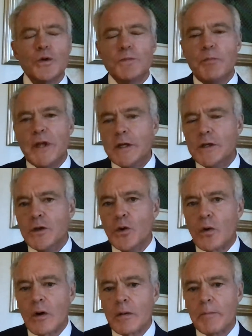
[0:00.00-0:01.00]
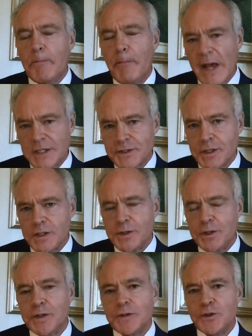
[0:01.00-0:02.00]
would be your
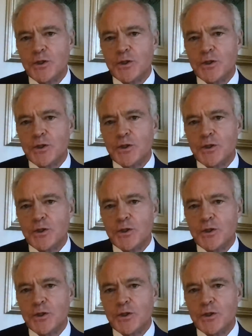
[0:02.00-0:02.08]
message